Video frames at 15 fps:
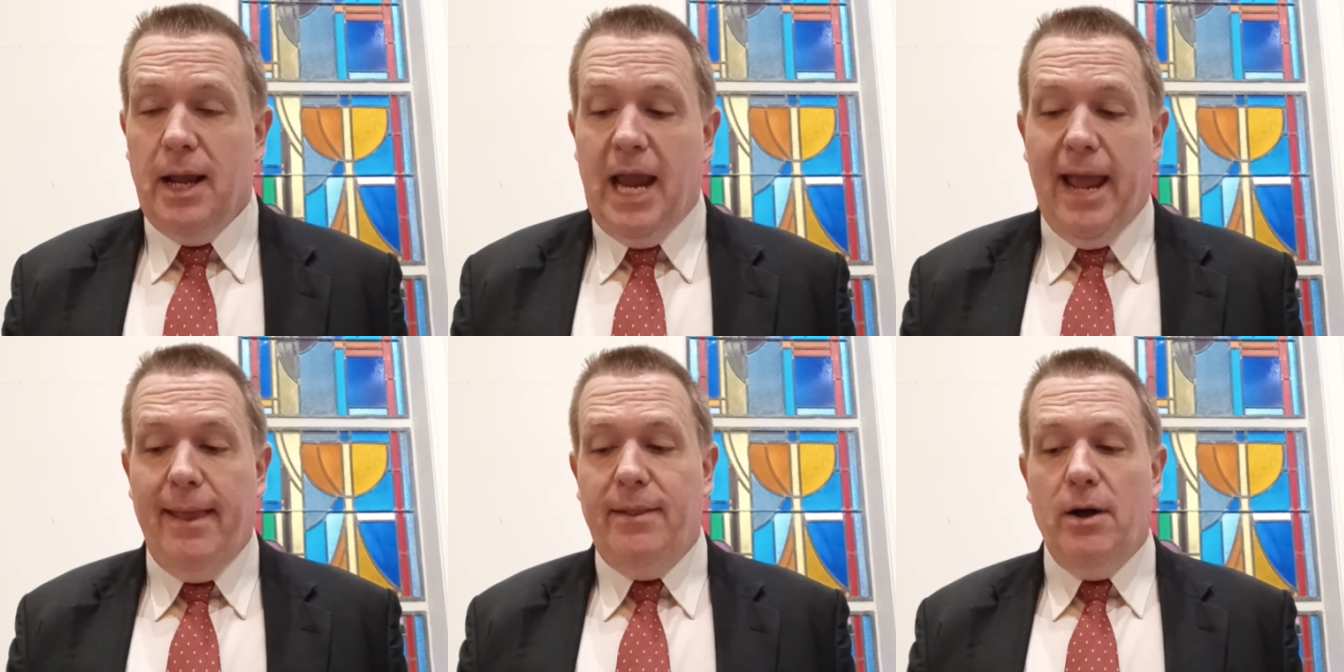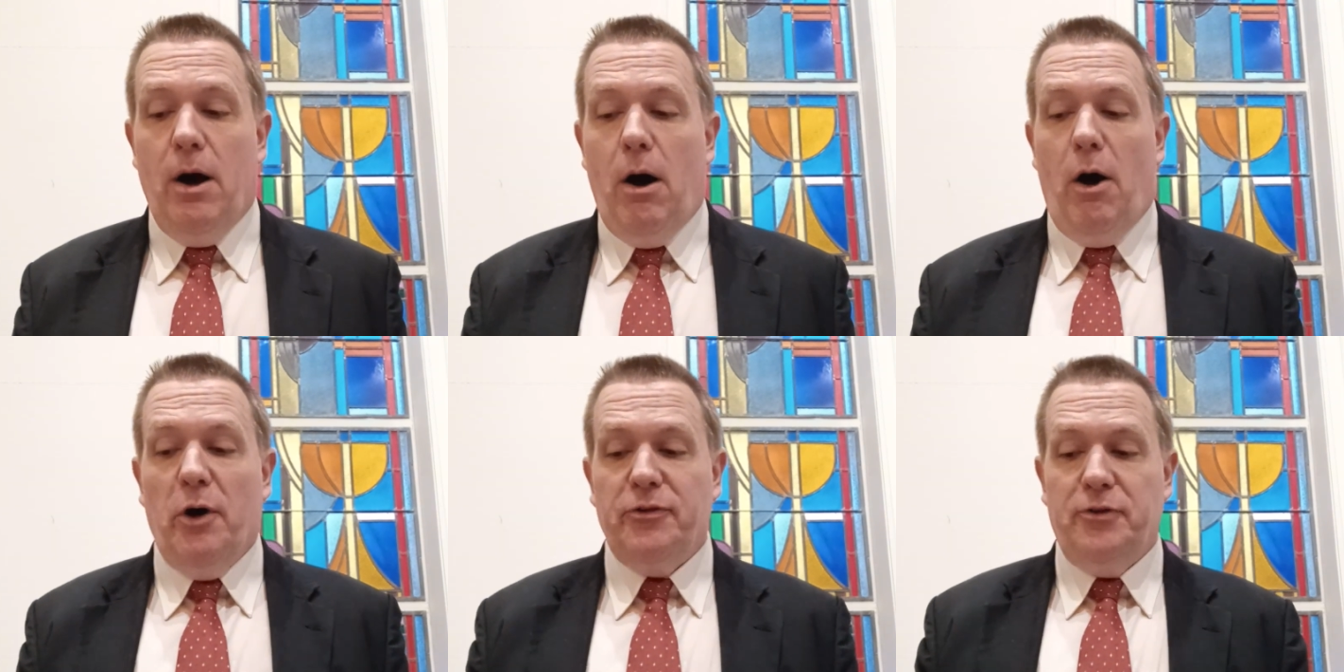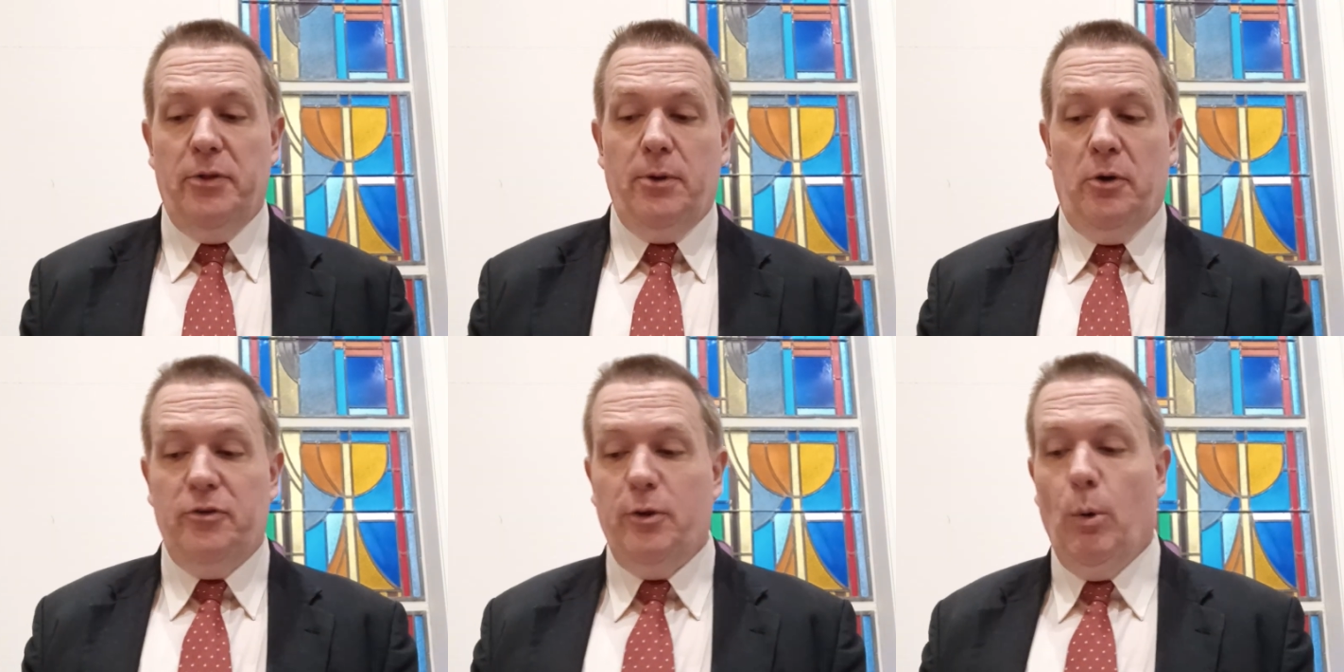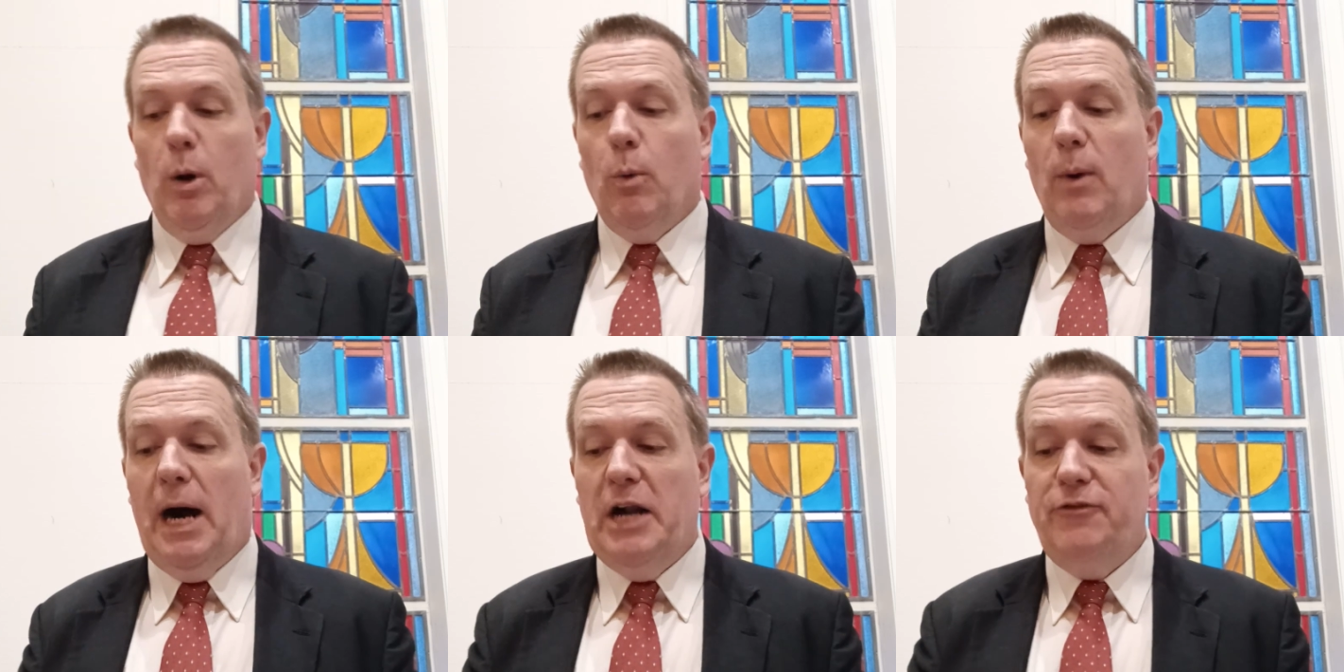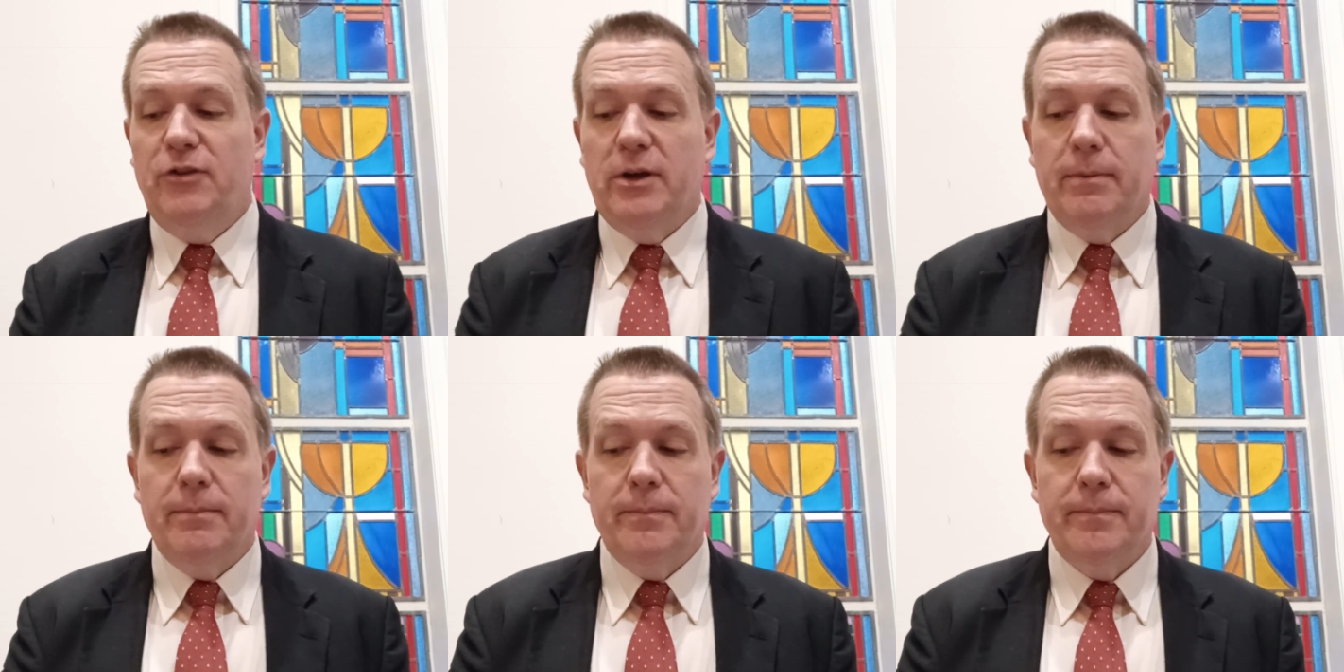and also those who were
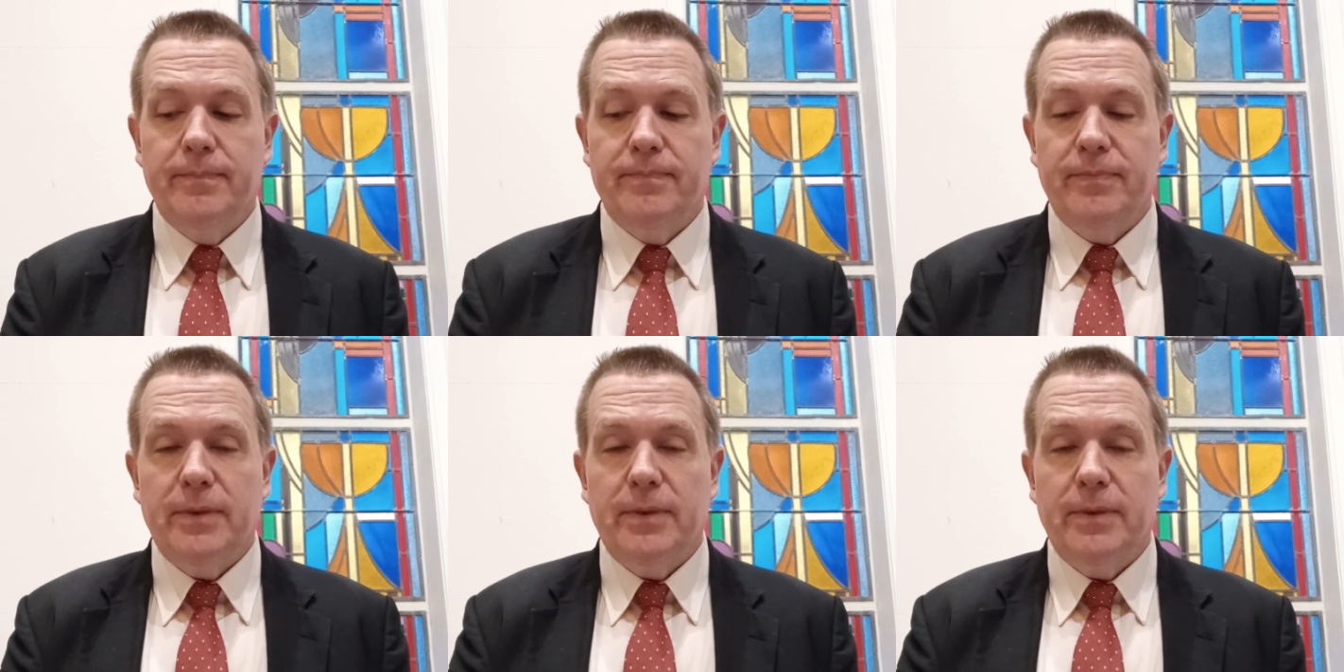watching.